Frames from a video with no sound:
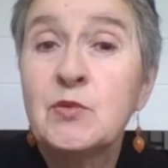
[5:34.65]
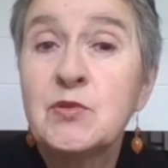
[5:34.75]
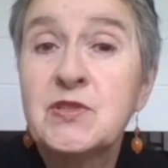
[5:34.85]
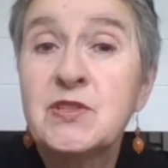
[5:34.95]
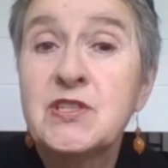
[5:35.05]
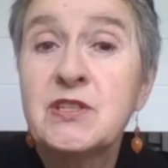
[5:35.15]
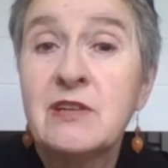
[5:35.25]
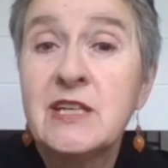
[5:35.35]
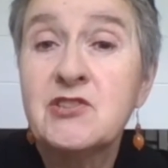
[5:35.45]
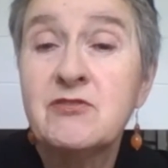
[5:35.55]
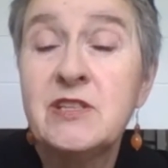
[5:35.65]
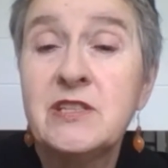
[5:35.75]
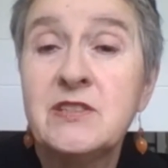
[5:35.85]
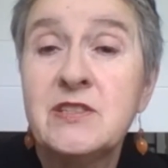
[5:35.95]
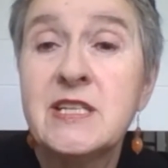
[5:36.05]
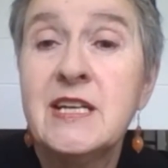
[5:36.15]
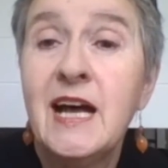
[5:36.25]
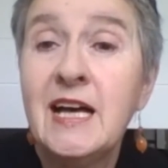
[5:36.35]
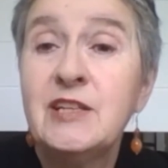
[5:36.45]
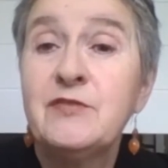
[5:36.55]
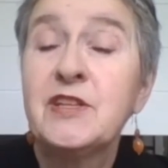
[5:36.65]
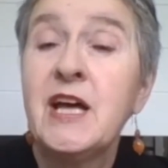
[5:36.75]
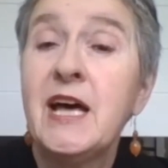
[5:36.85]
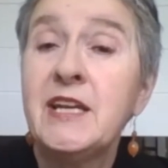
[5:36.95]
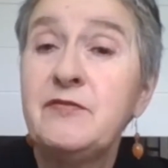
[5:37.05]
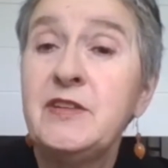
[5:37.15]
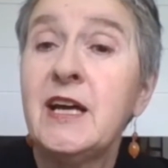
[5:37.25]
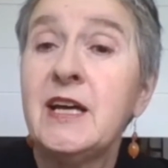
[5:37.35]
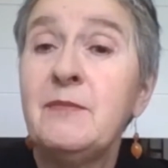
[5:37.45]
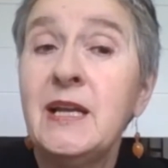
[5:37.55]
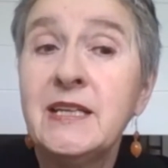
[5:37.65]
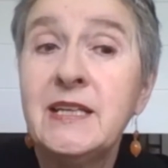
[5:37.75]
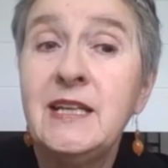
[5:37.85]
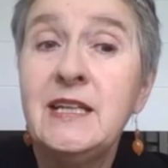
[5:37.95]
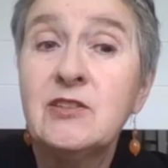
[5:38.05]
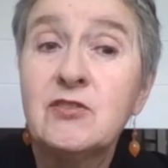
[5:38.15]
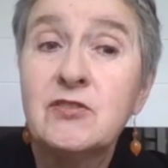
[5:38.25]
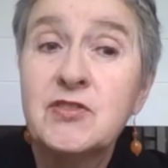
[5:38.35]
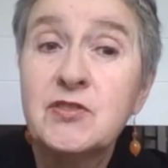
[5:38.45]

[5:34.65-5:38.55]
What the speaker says: but also to Zoroastrians, and for the Hanafi and Maliki legal